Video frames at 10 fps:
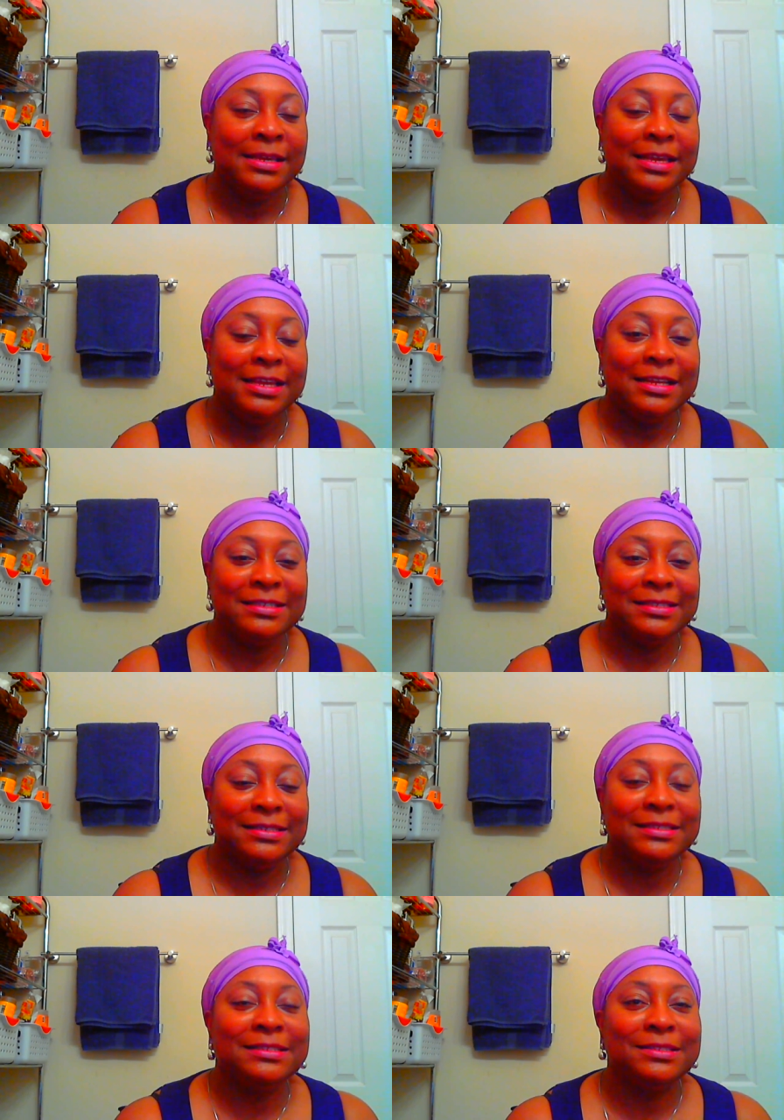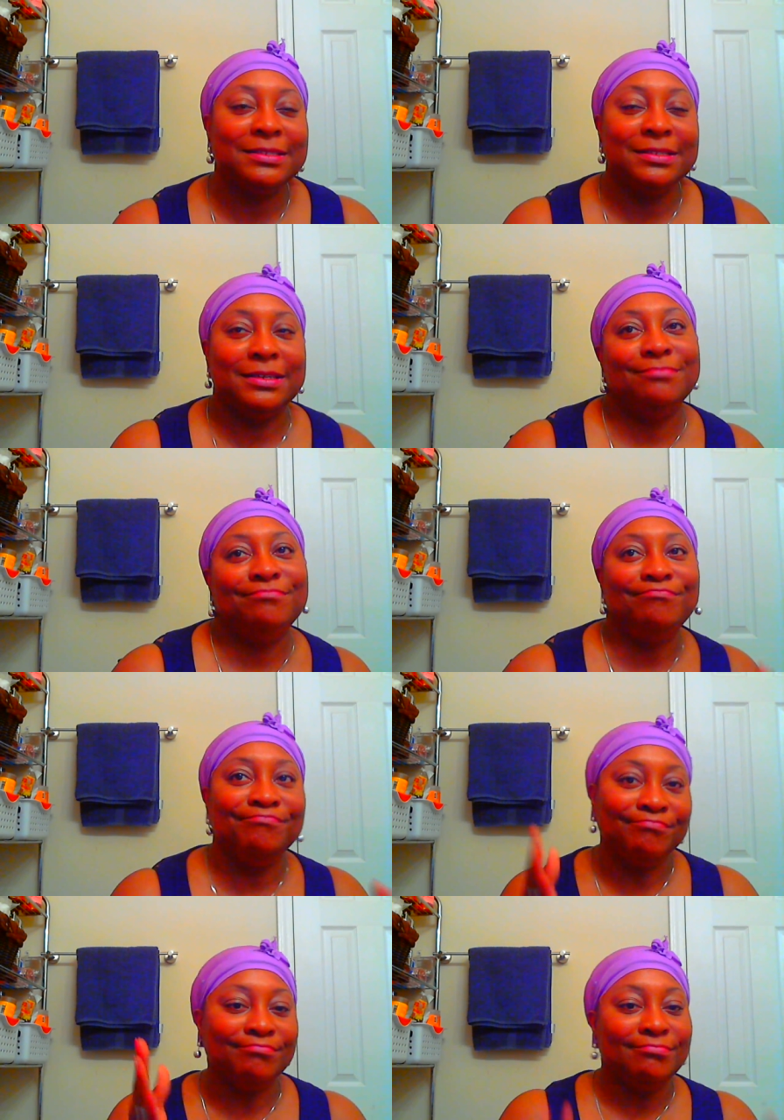and this is the,
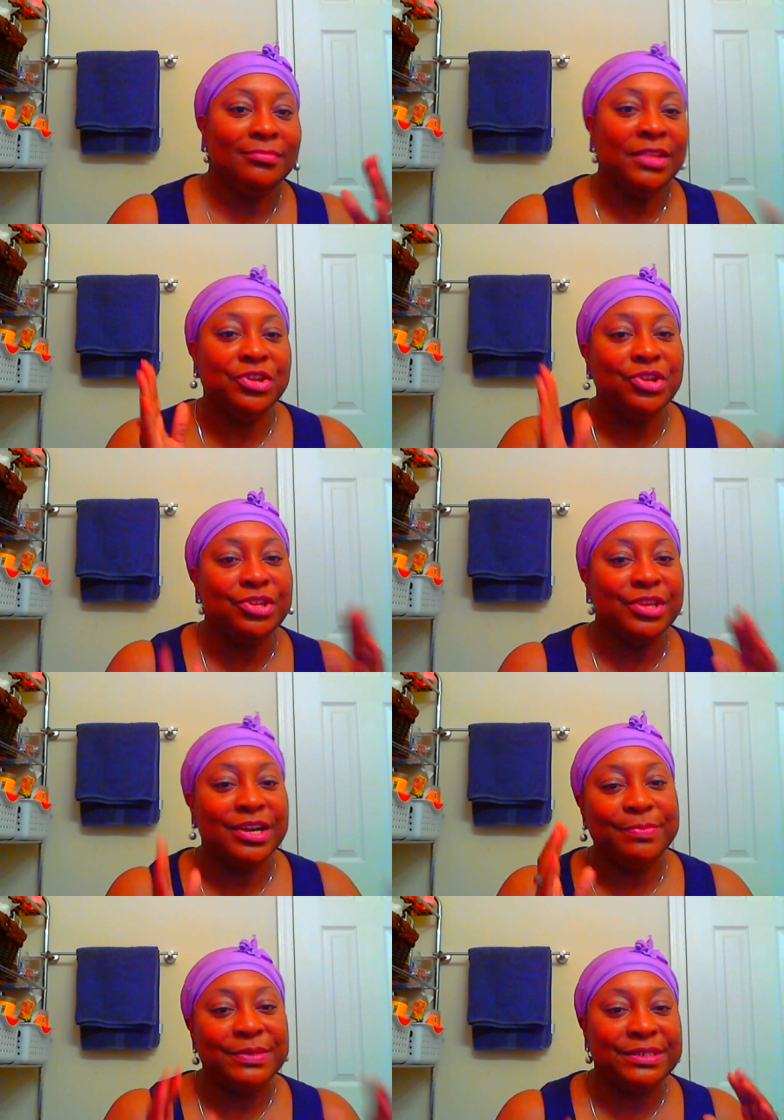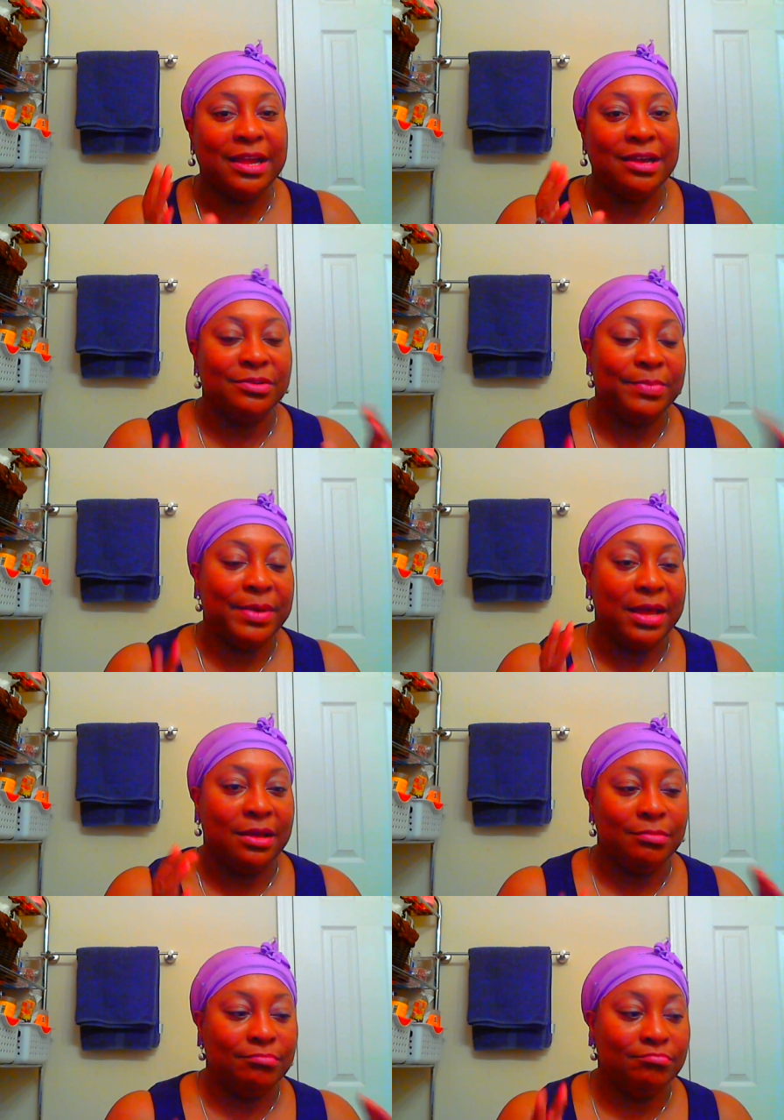the up and down
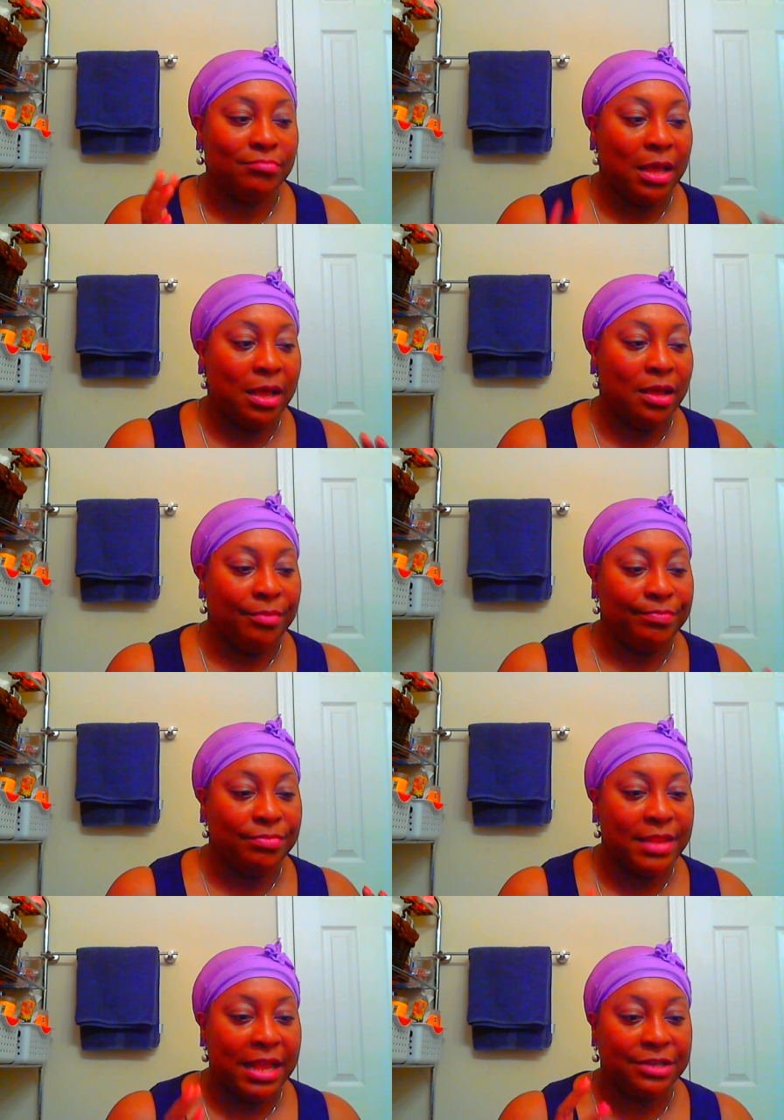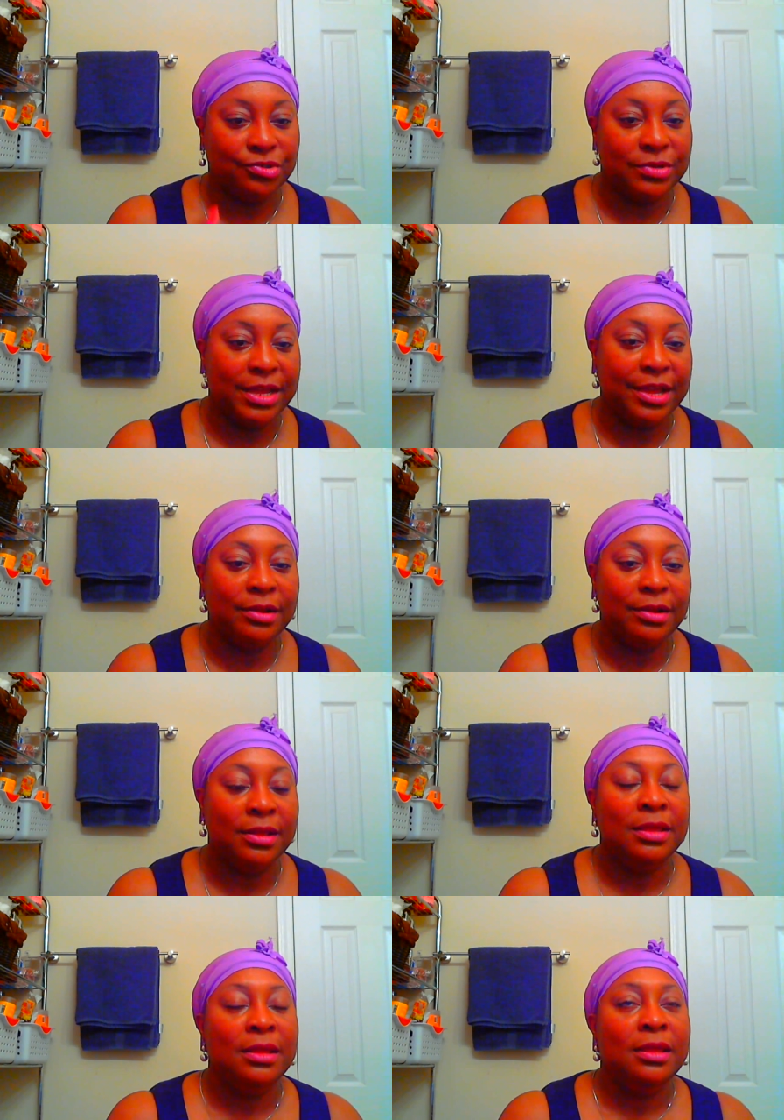about natural hair,
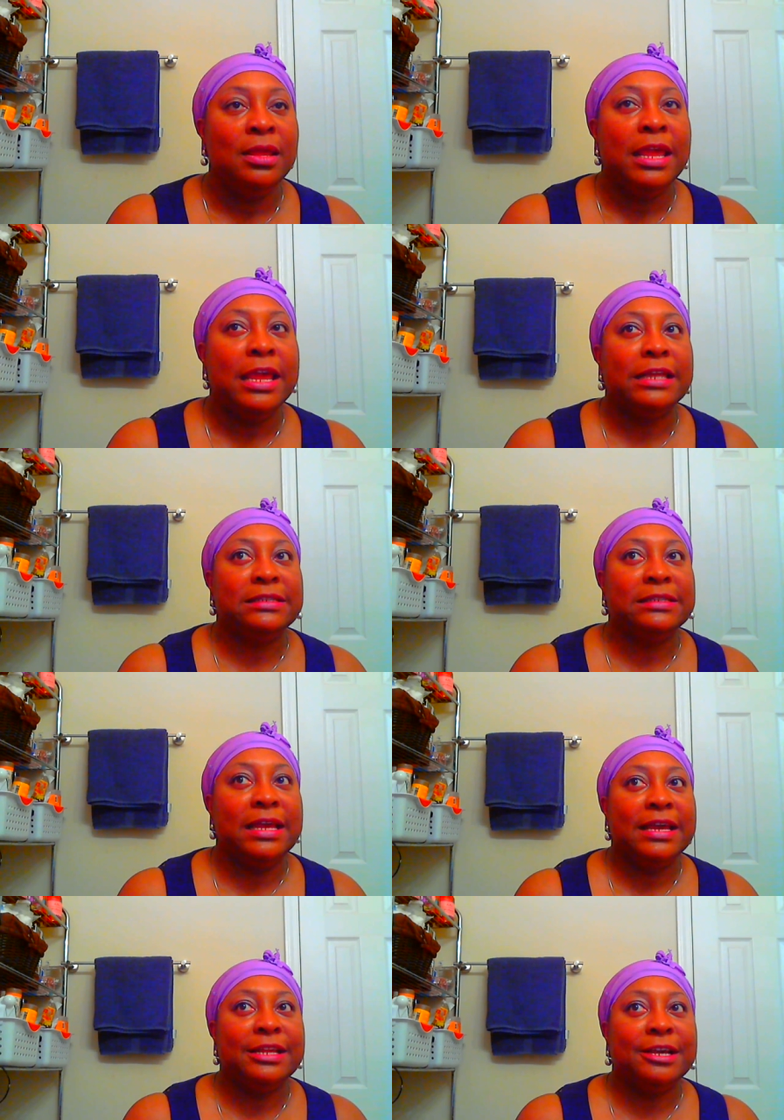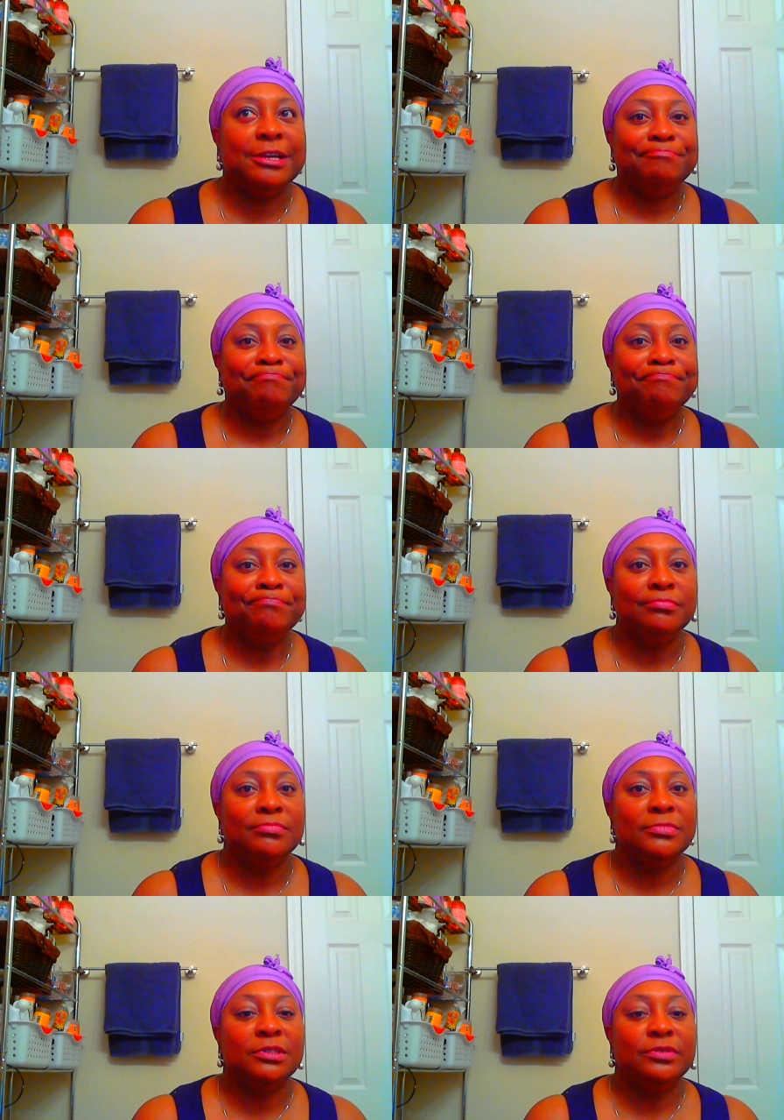is that
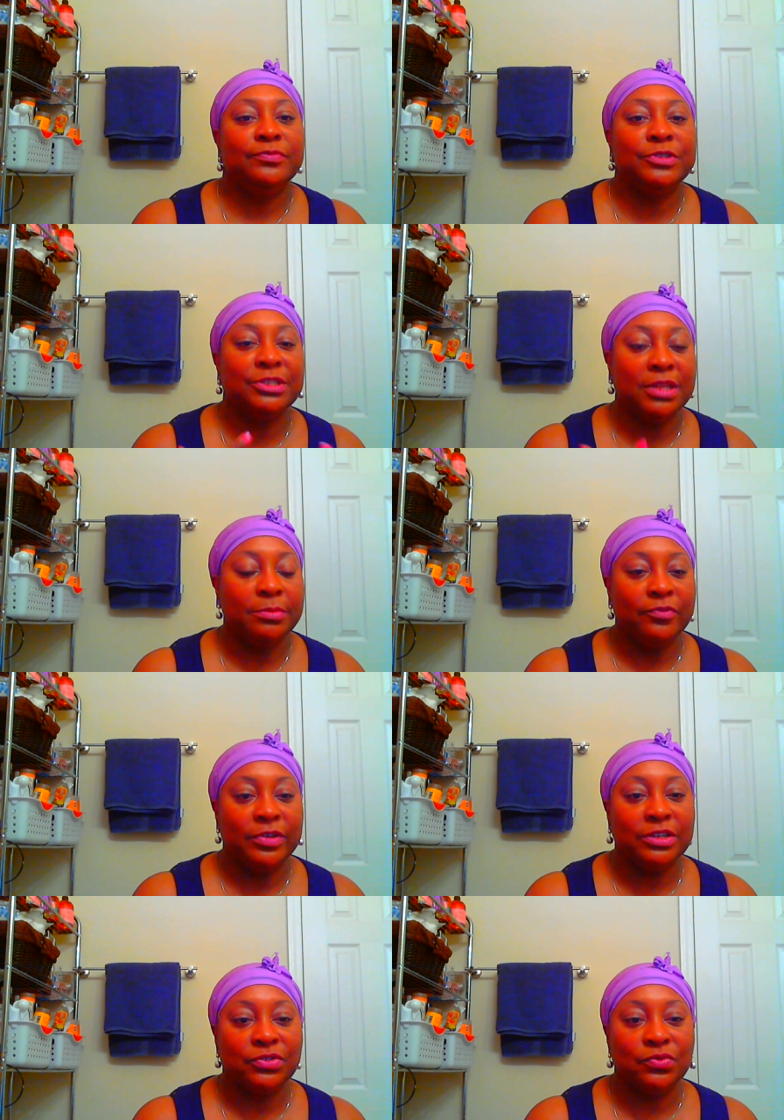for some of us,